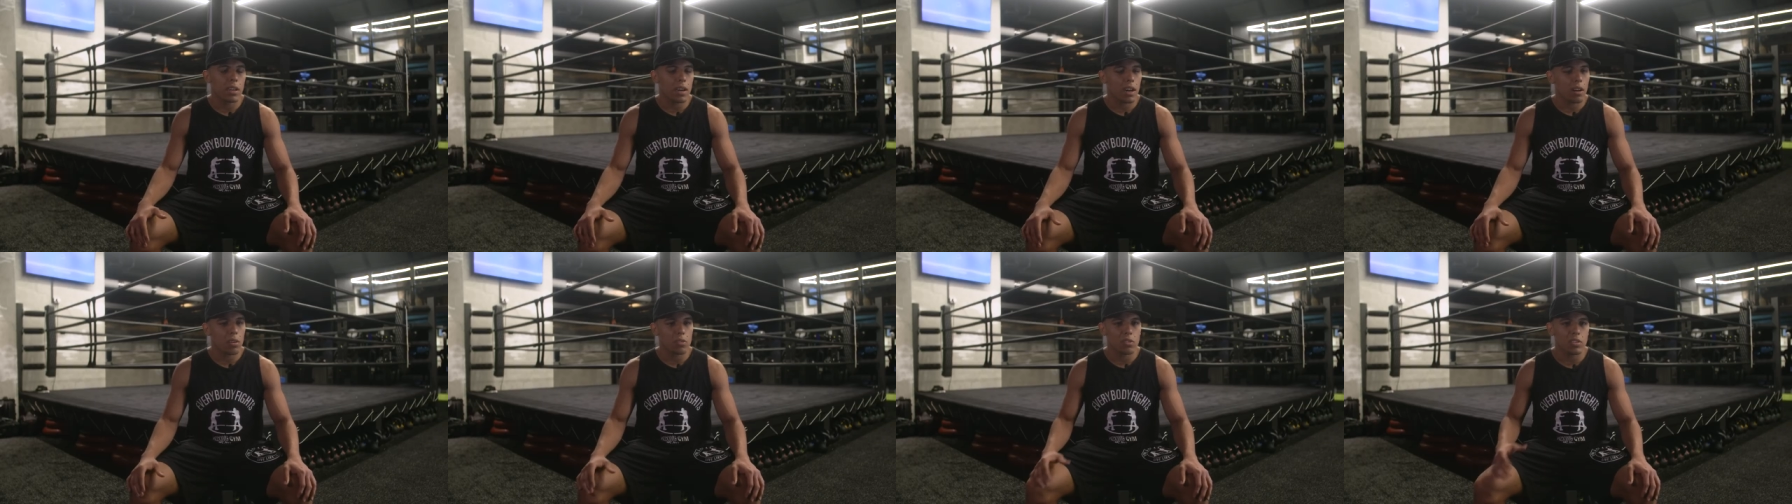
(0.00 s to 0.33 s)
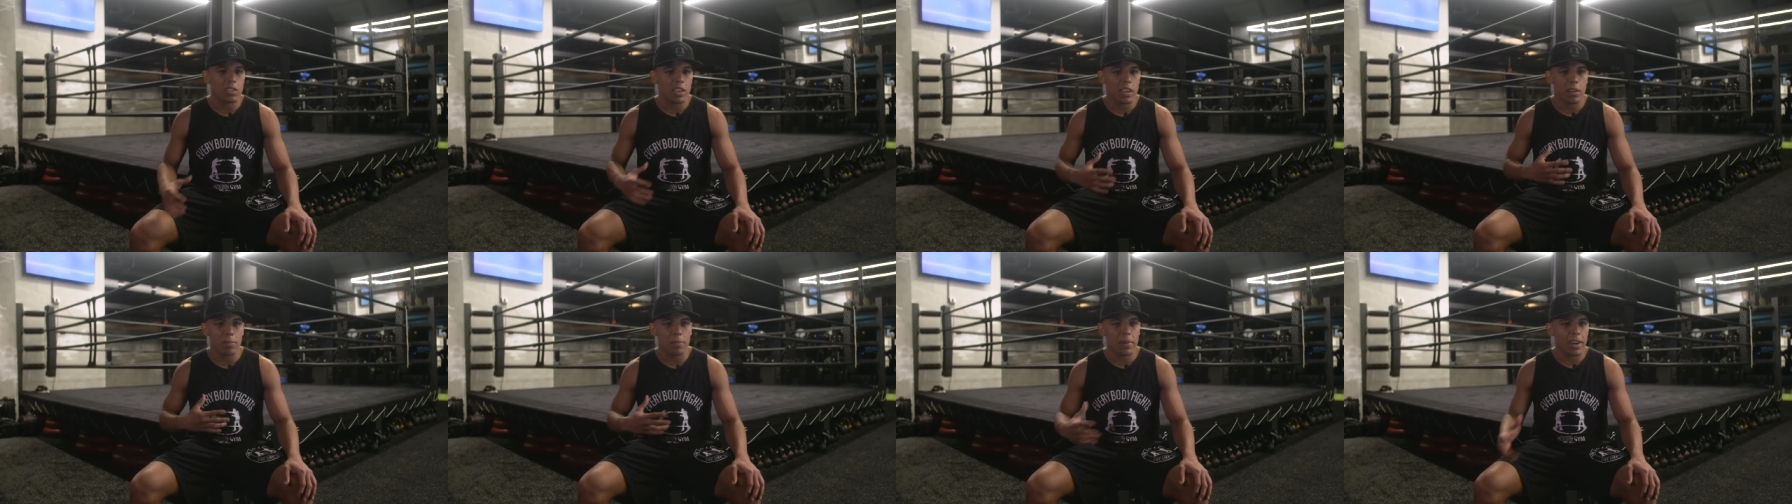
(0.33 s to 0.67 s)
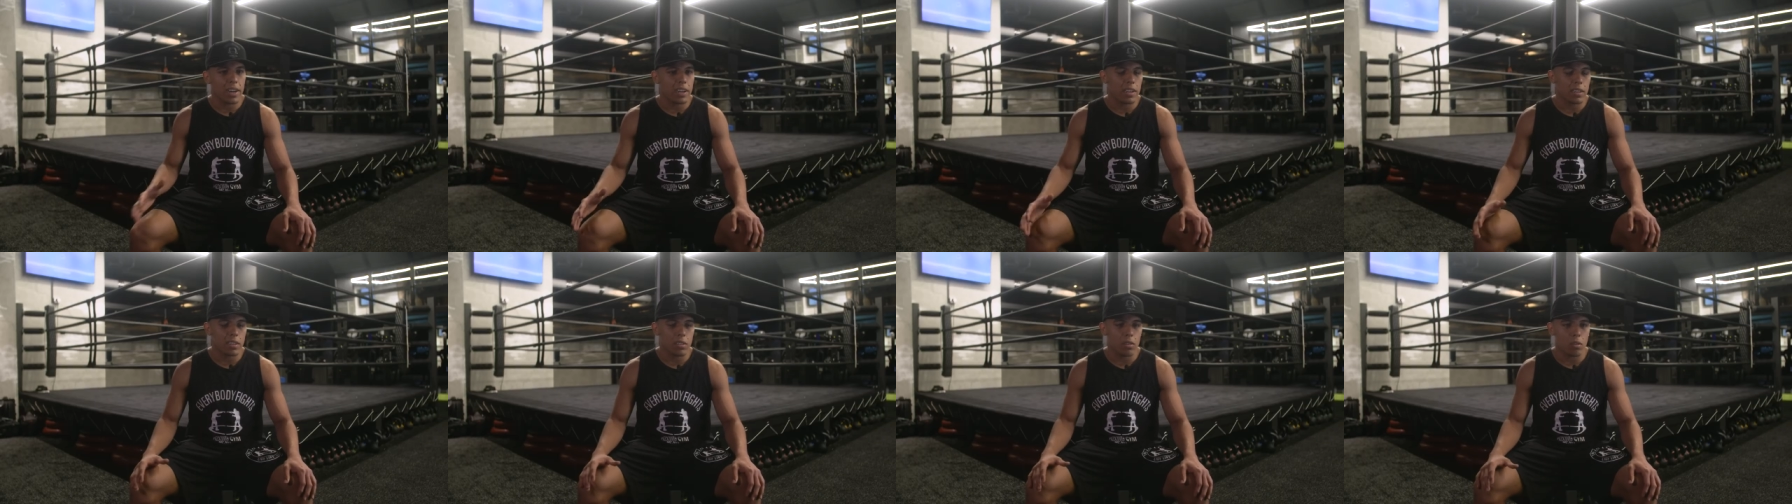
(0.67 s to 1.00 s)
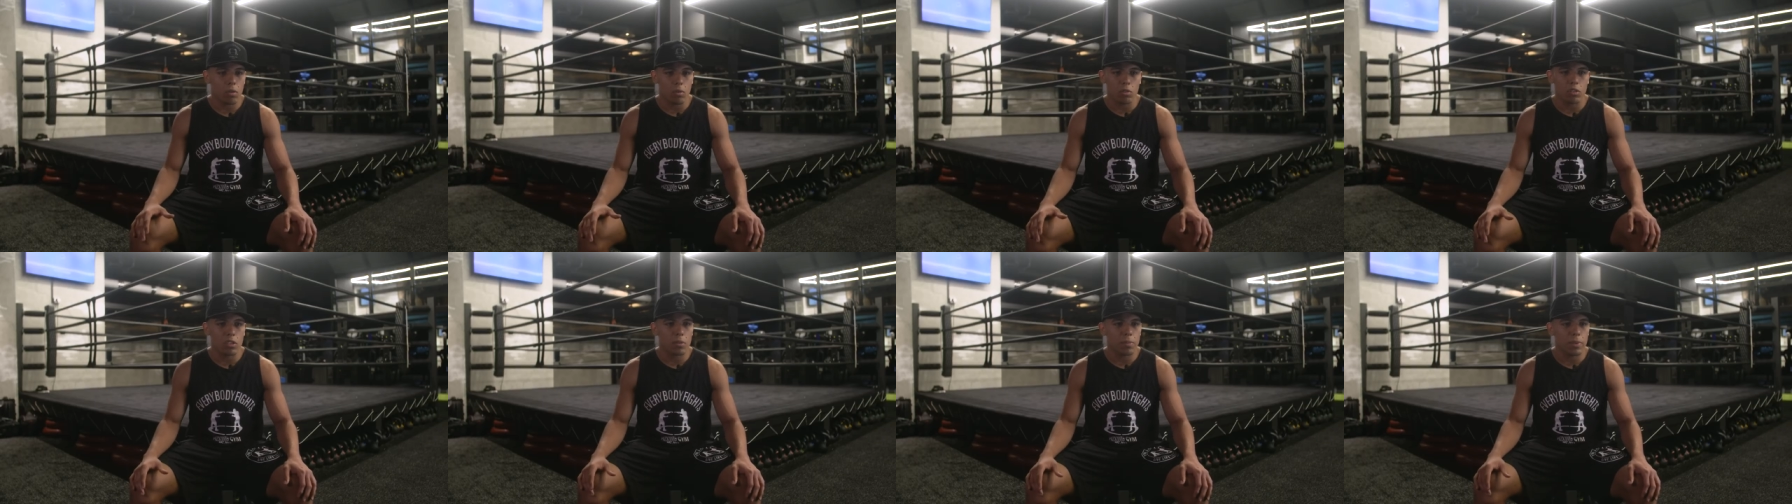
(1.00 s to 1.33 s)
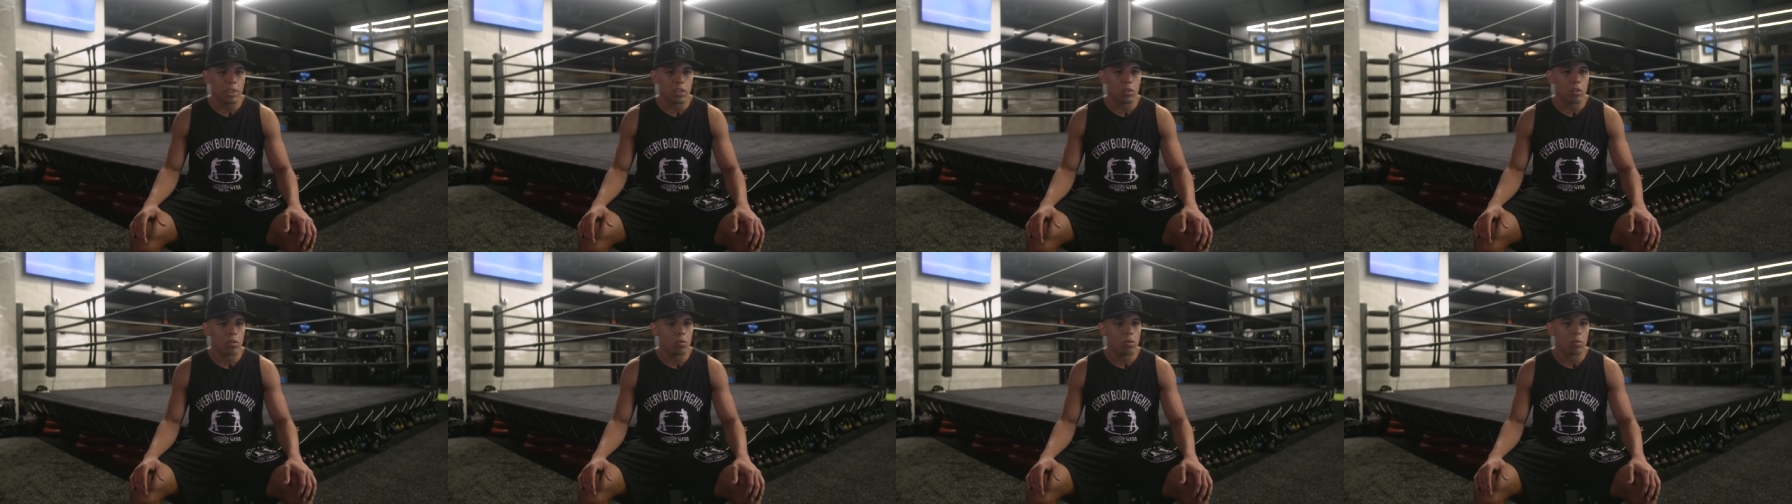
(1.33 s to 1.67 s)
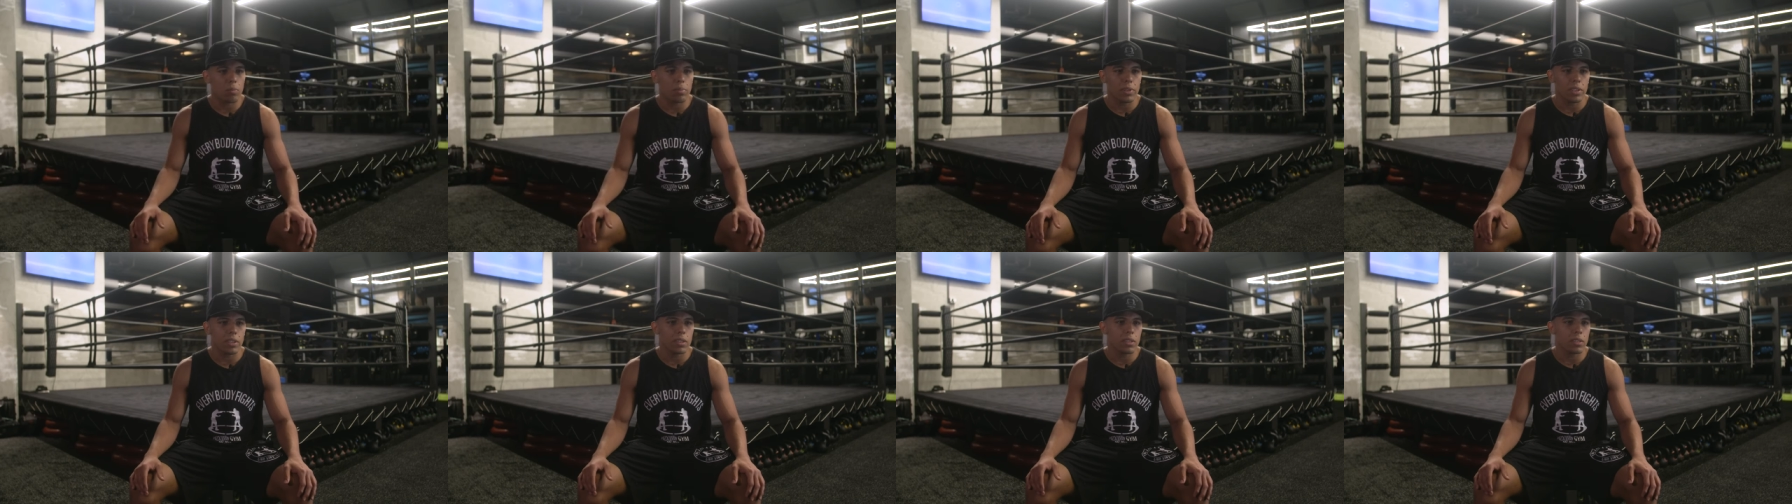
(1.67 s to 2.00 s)
I'll say my ultimate goal will
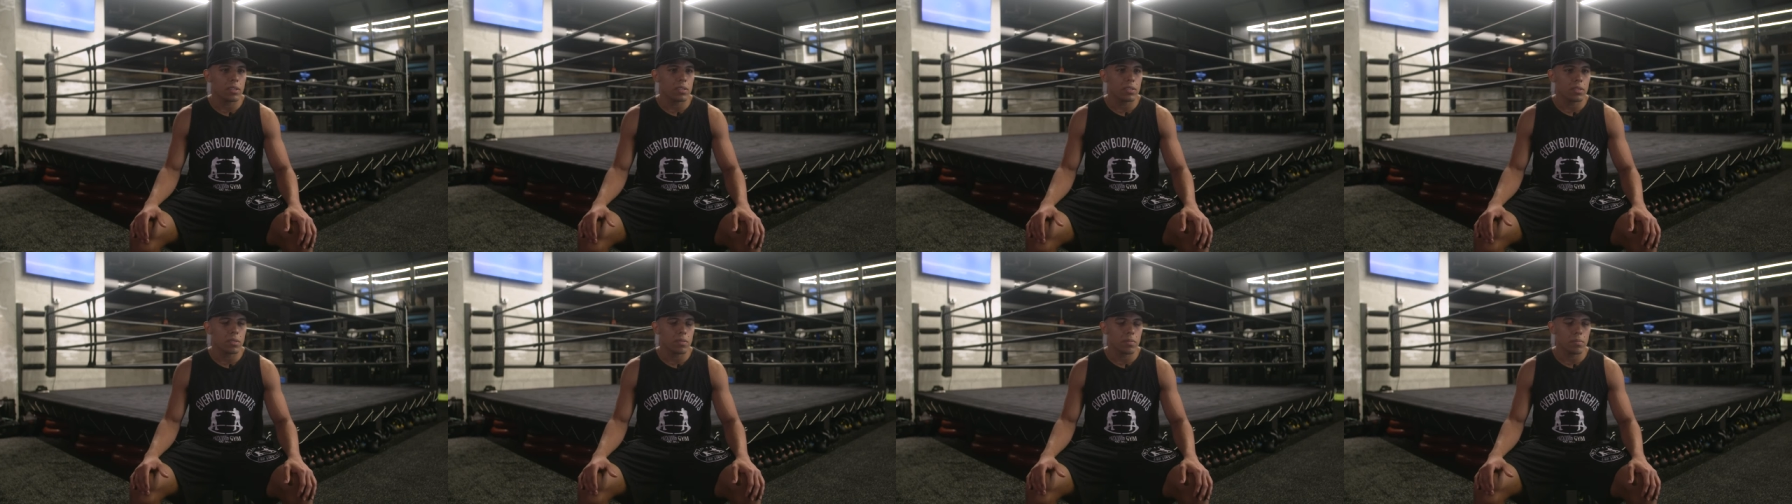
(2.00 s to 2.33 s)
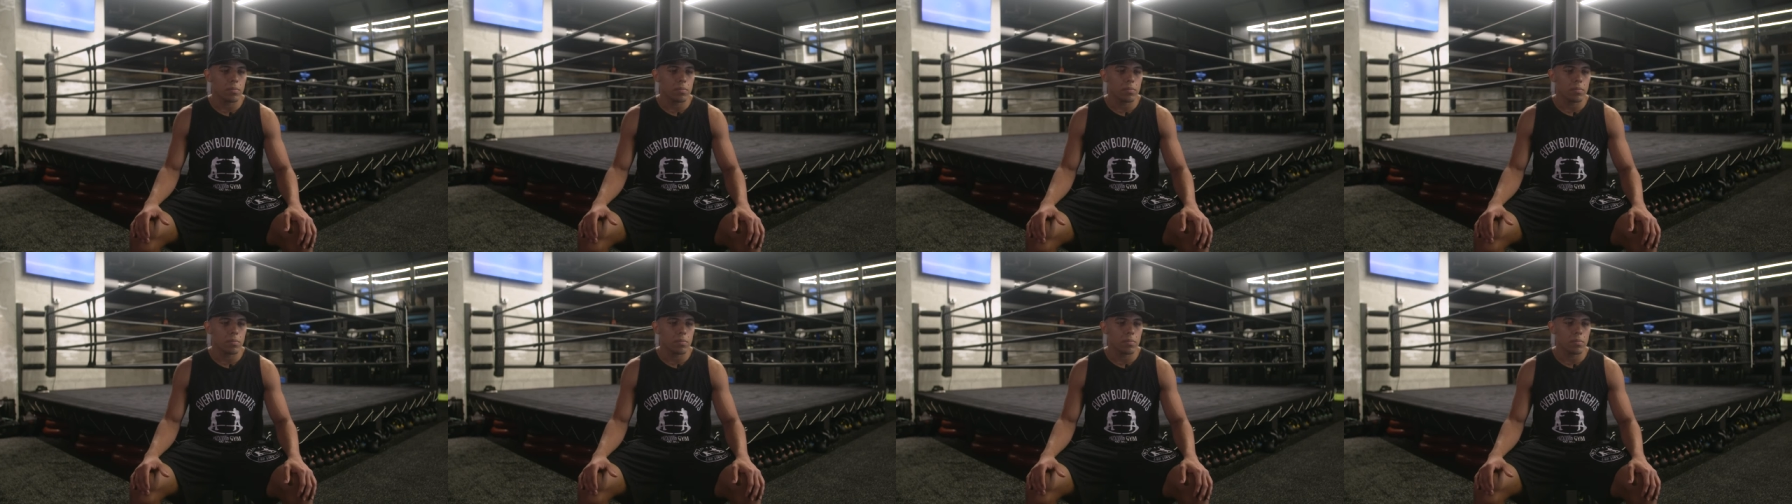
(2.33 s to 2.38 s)
be